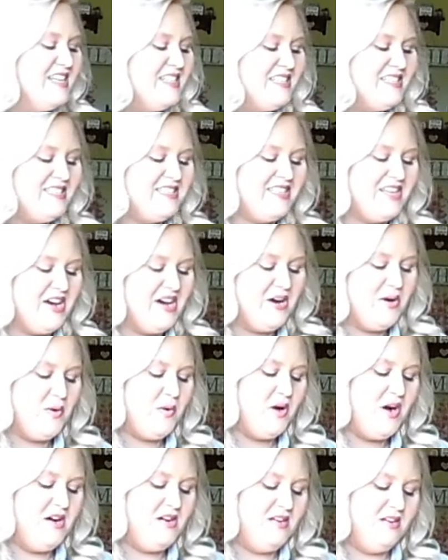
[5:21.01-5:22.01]

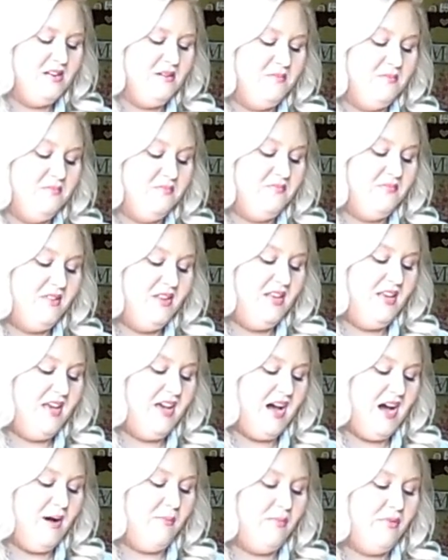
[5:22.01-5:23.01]
So
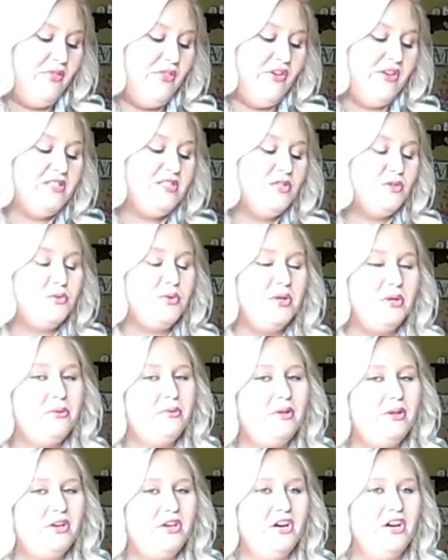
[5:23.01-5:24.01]
yeah, but this is really,
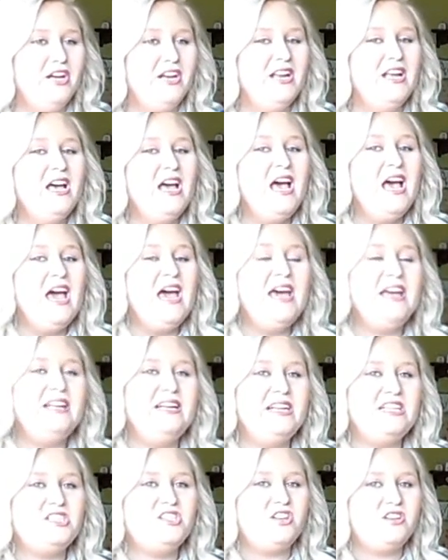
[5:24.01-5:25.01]
really good. It
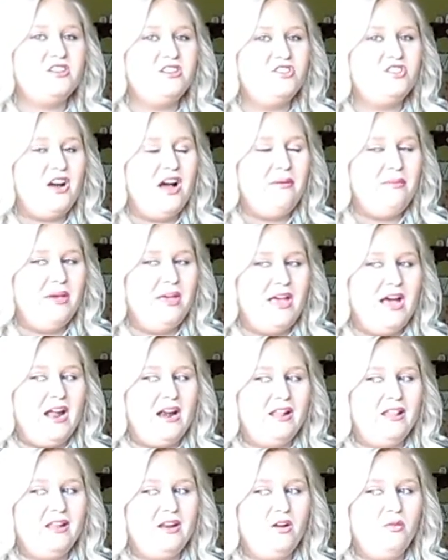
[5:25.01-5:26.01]
did start to dry me
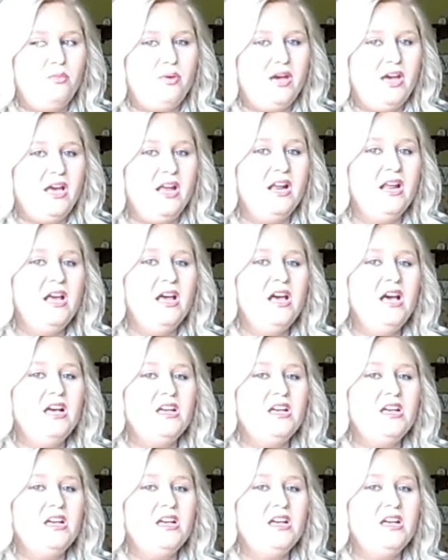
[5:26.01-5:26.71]
out a little bit.